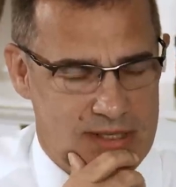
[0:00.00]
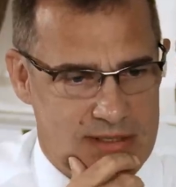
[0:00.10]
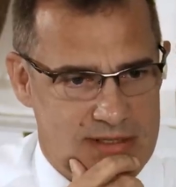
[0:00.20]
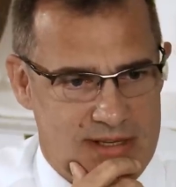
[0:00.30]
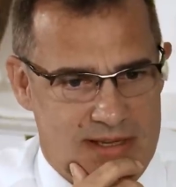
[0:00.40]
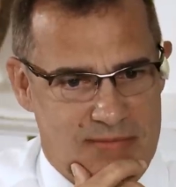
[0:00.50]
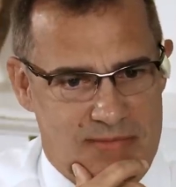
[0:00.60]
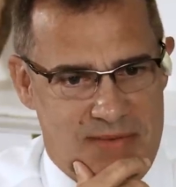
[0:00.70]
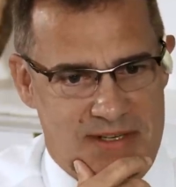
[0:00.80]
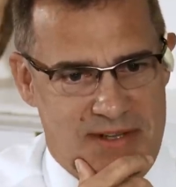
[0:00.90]
than
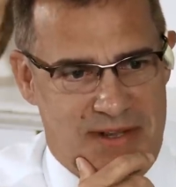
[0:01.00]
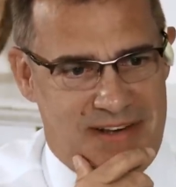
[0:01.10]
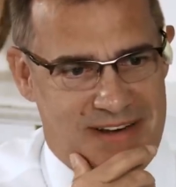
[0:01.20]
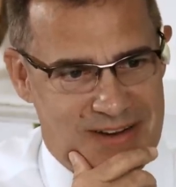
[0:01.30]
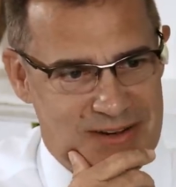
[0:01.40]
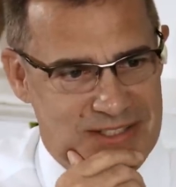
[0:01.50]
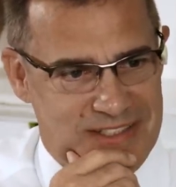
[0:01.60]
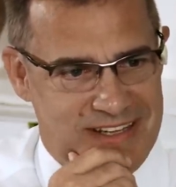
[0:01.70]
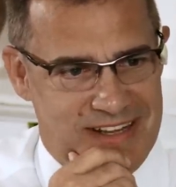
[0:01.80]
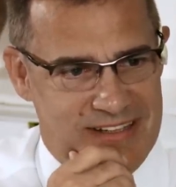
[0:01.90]
doing it at a larger
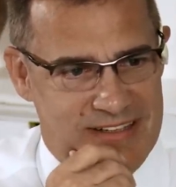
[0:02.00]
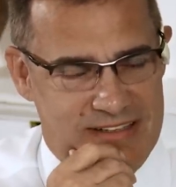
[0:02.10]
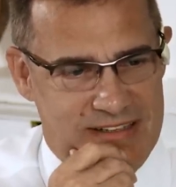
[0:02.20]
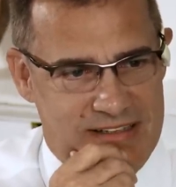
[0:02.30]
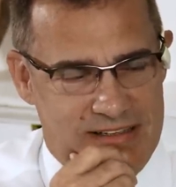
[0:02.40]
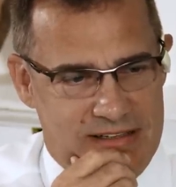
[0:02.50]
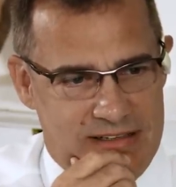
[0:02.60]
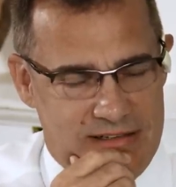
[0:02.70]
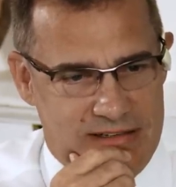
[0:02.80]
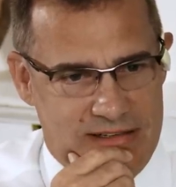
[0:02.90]
scale.
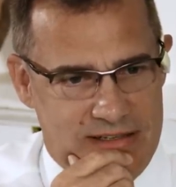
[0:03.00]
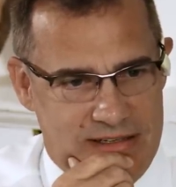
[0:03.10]
Oh, look,